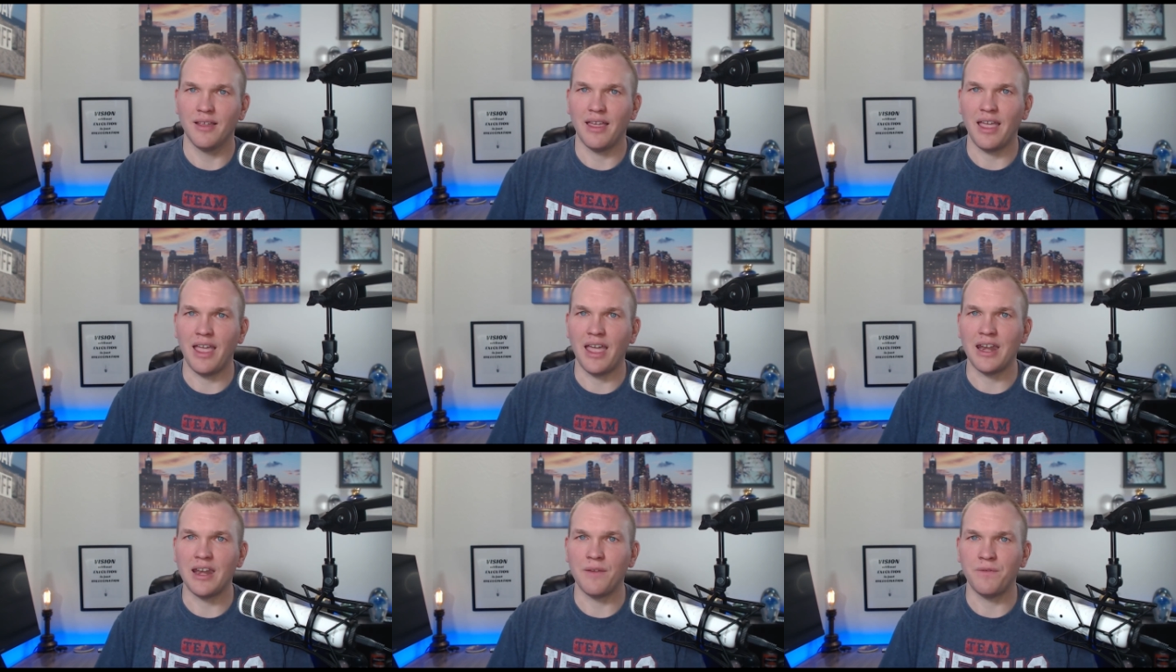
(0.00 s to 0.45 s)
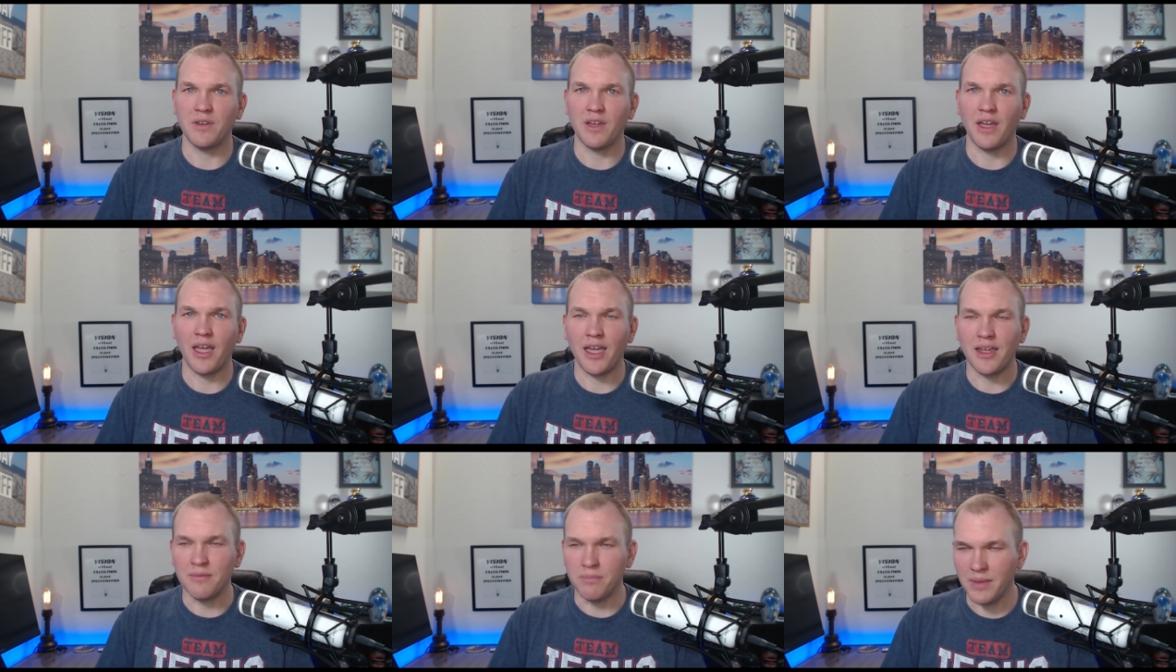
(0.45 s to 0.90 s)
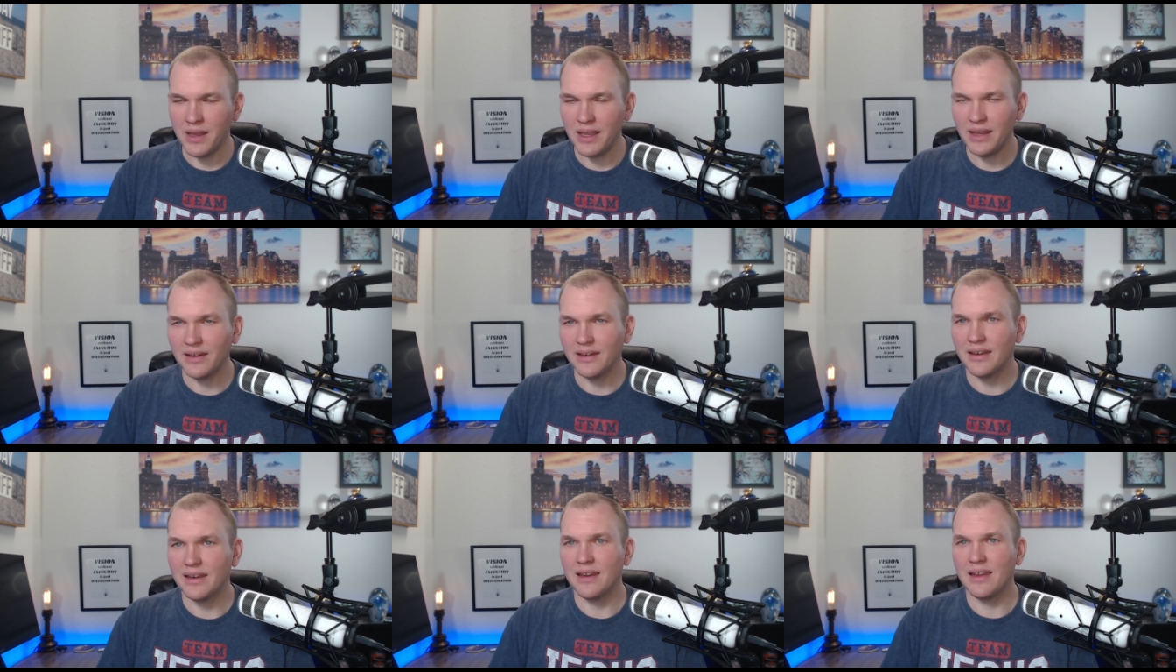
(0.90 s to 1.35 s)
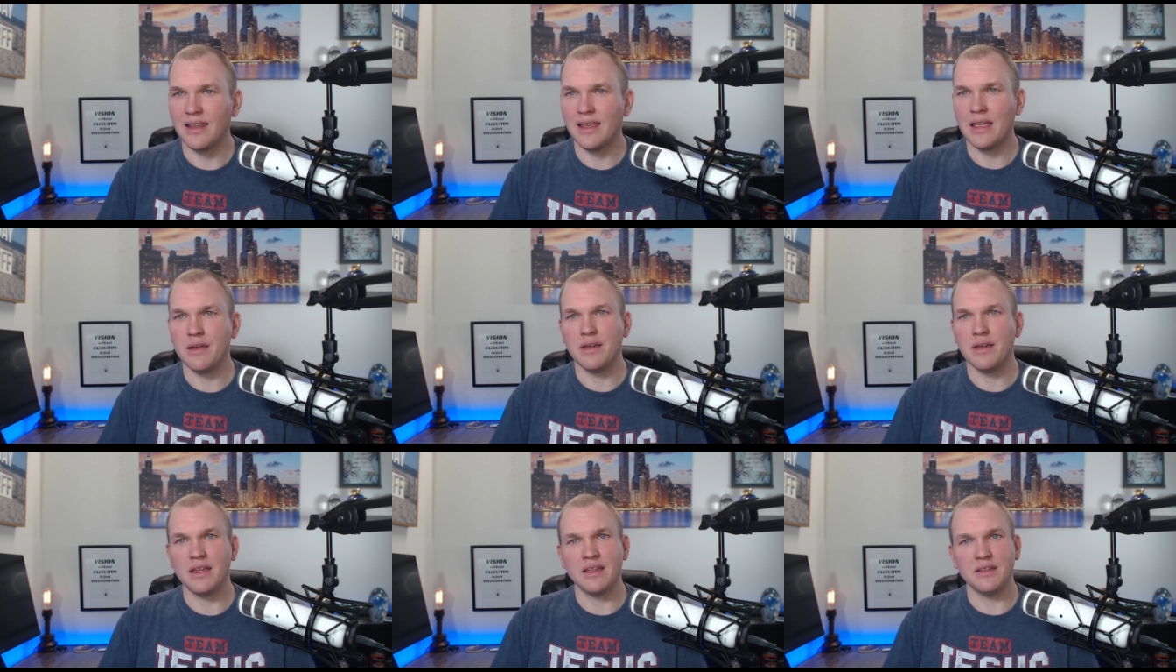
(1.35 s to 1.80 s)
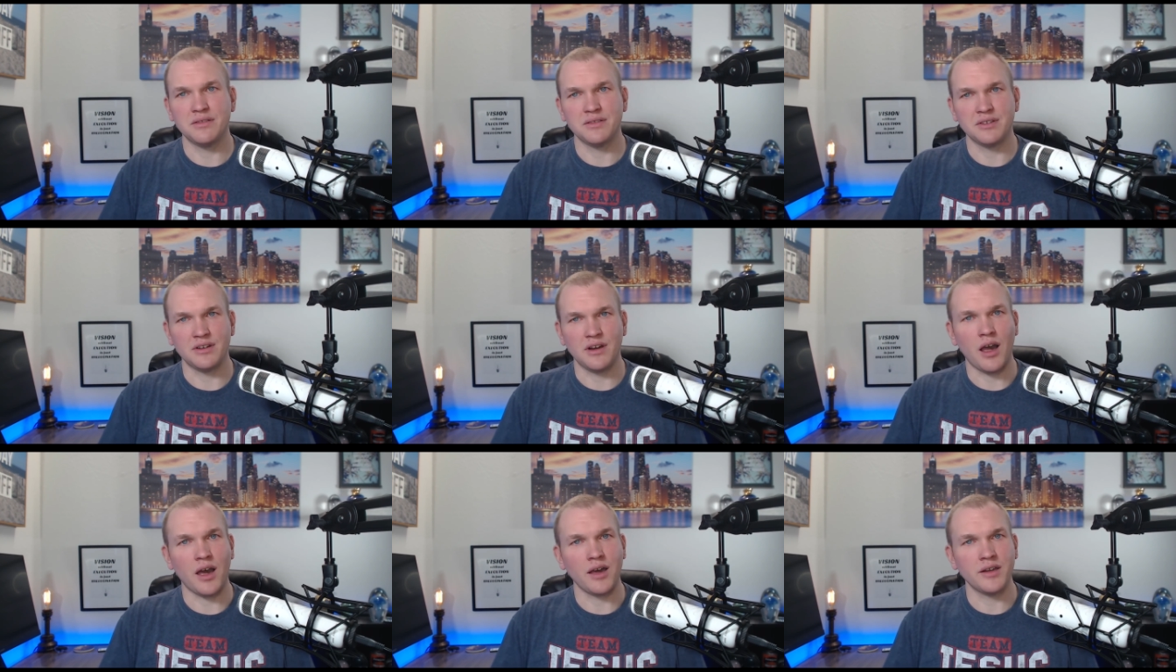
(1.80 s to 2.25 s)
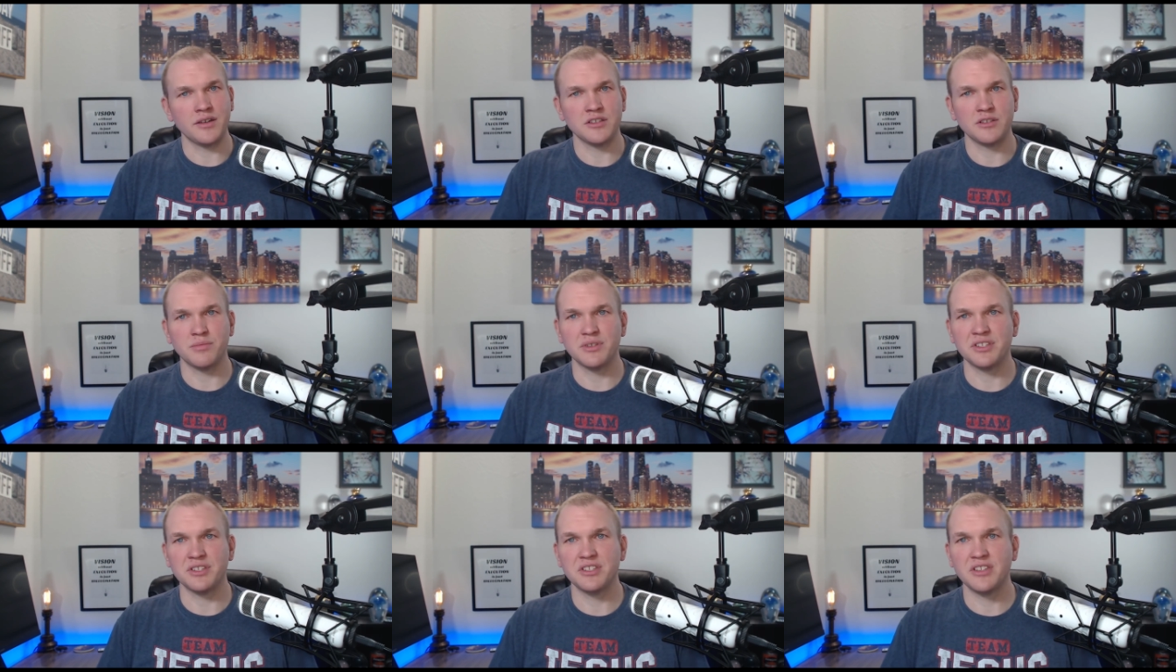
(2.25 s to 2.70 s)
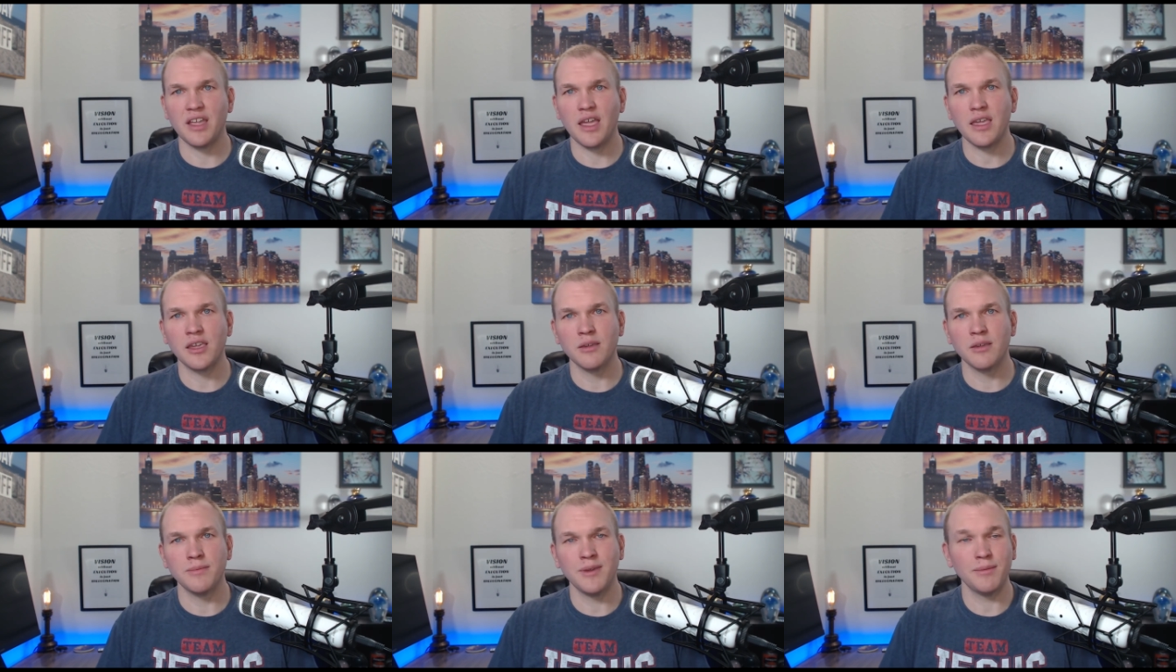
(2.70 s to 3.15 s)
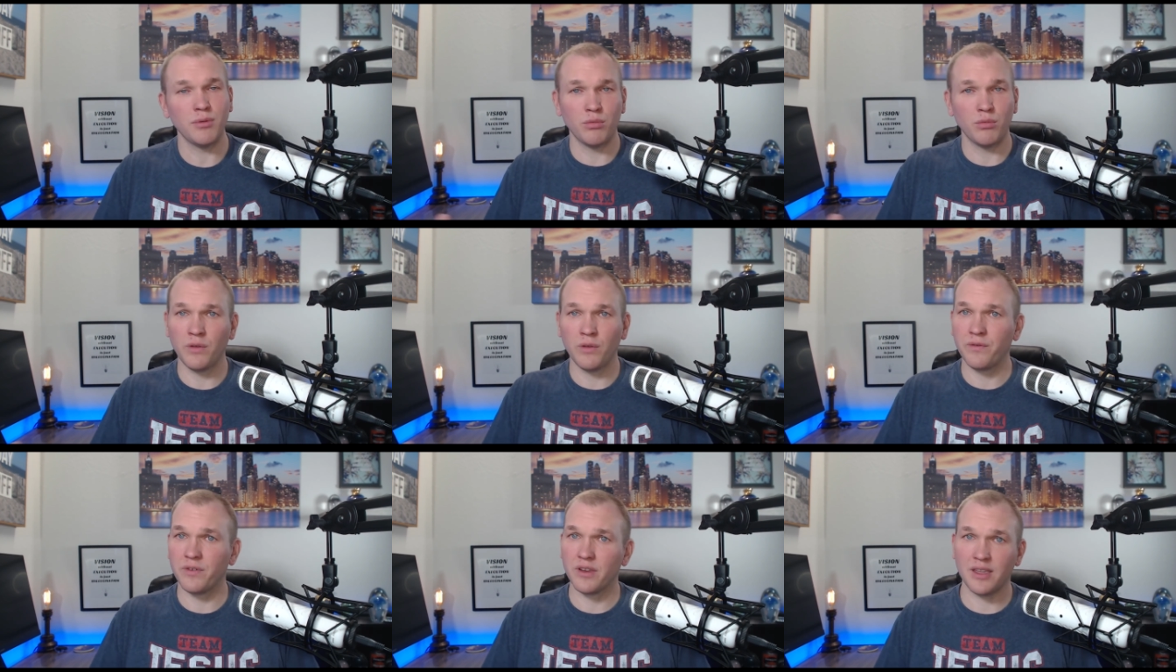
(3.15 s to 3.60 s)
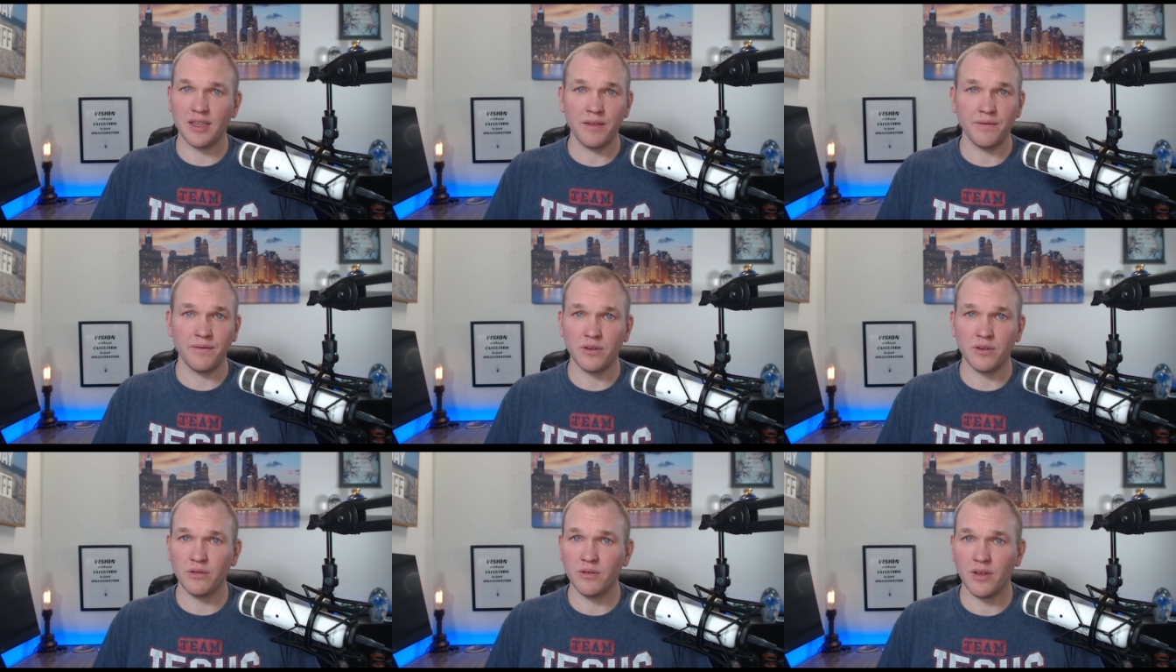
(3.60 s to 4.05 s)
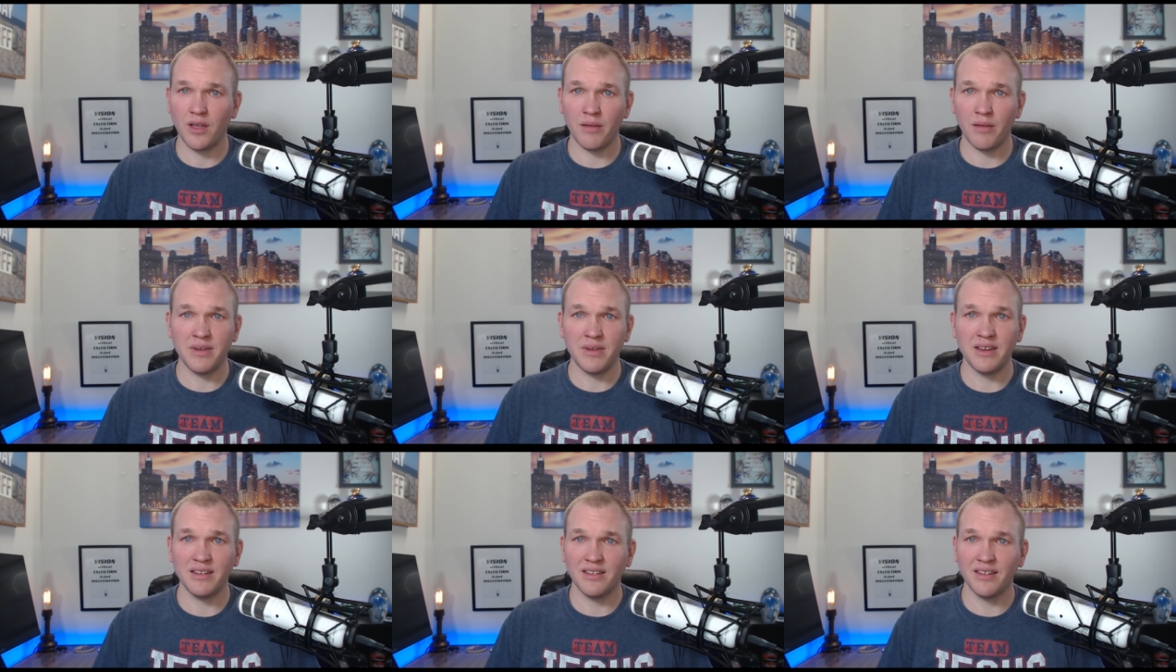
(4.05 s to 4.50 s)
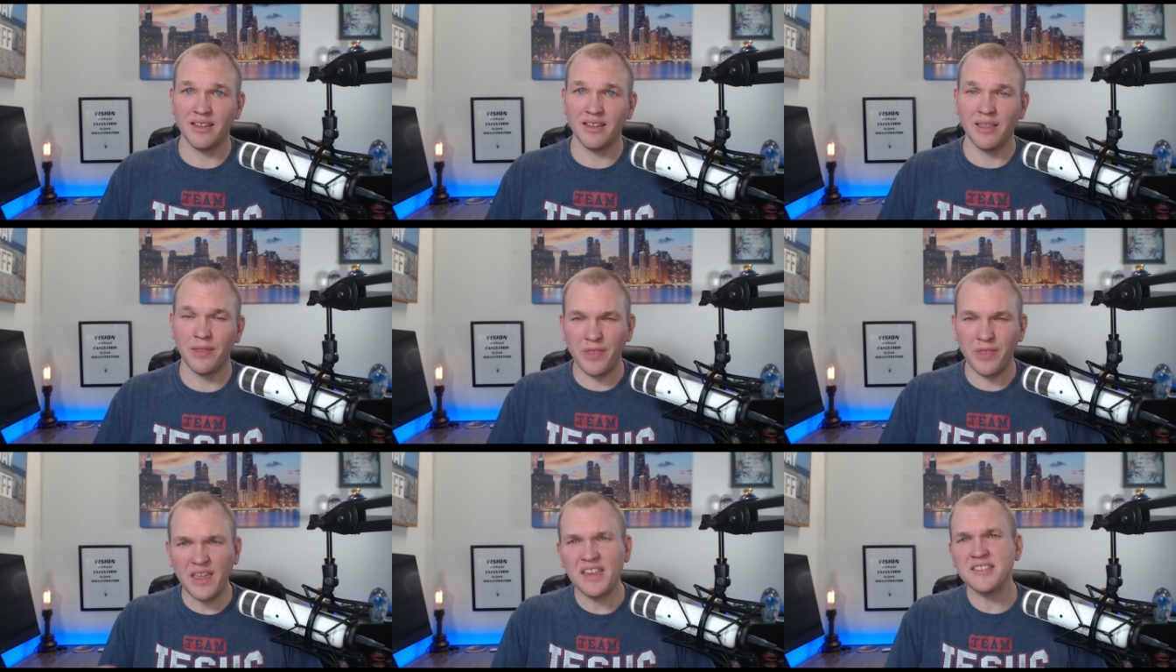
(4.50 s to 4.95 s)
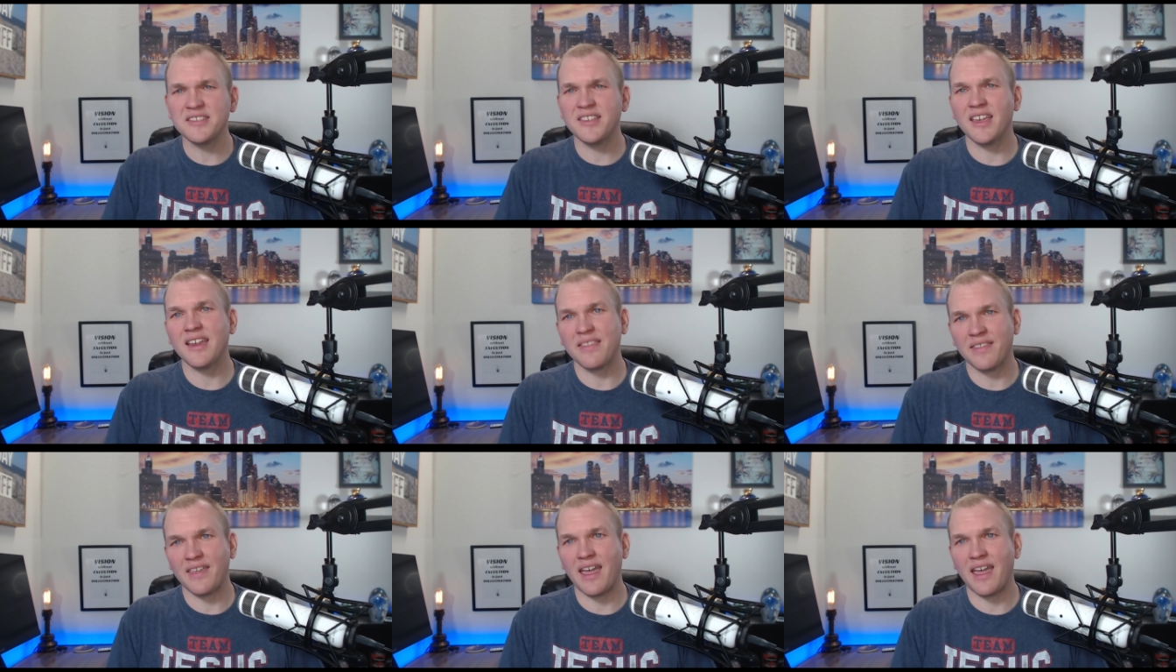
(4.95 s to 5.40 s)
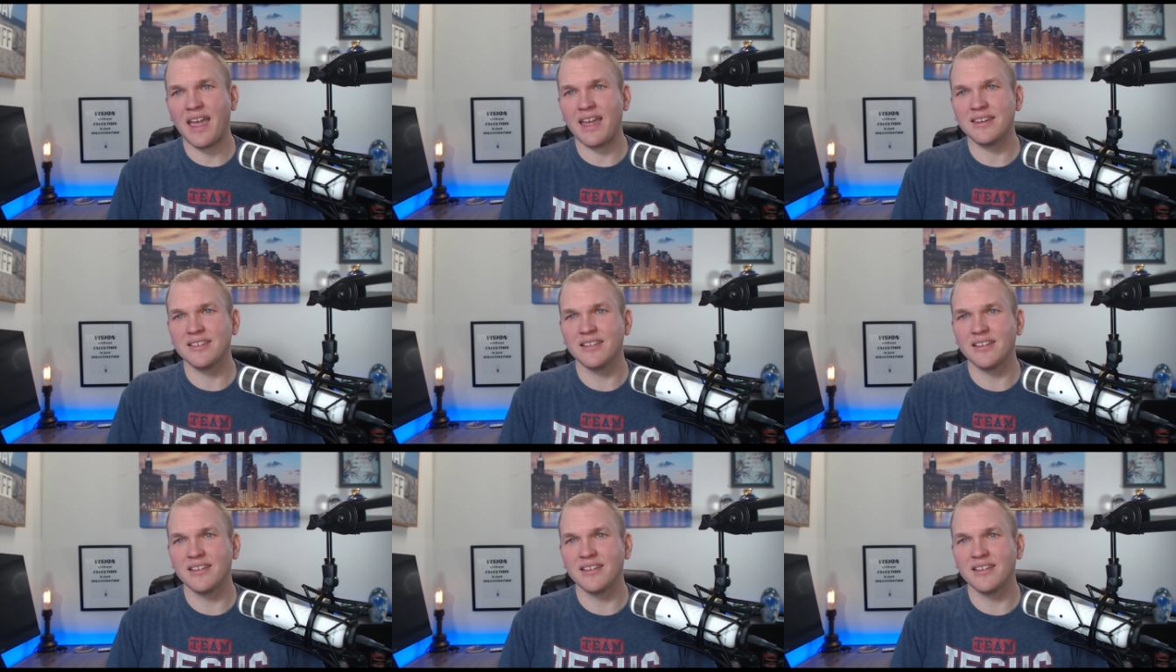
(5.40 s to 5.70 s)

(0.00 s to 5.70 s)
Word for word: And if you admit it is an honest mistake, people will forgive you. I mean, things like that,